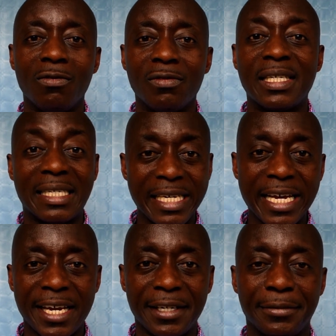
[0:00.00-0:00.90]

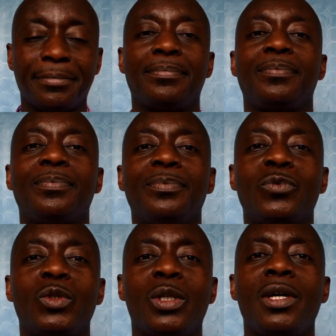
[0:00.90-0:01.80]
Seen.
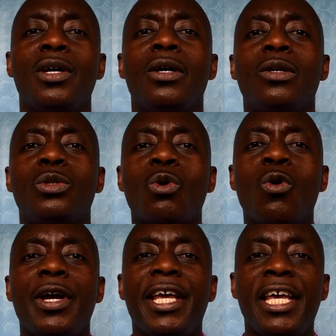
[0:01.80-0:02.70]

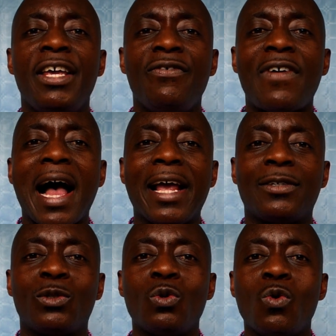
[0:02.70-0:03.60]
So if I
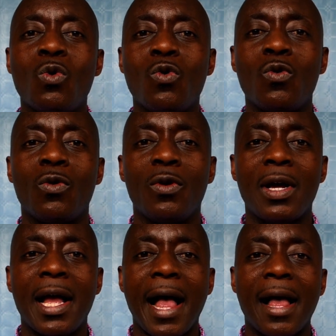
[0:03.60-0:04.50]
should
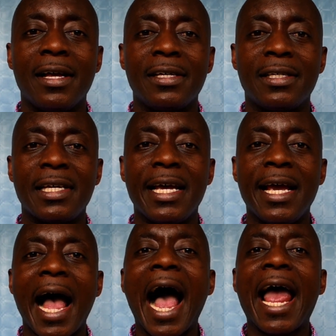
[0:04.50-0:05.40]

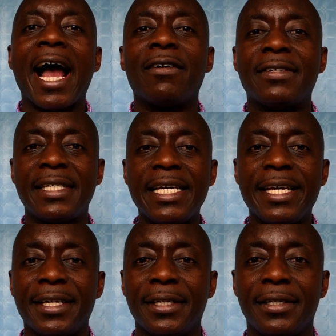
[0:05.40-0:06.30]
say I have
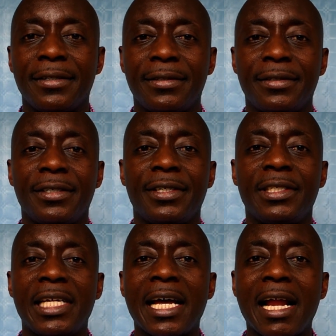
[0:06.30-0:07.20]
seen,
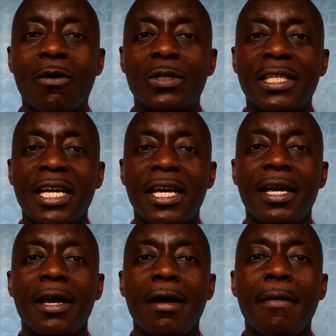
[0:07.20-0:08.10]
then I will say
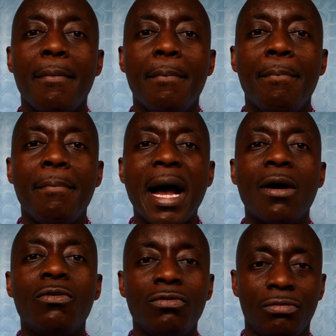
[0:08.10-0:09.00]

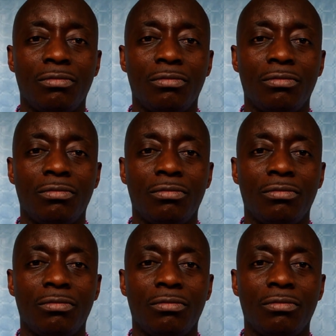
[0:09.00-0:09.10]
mahu.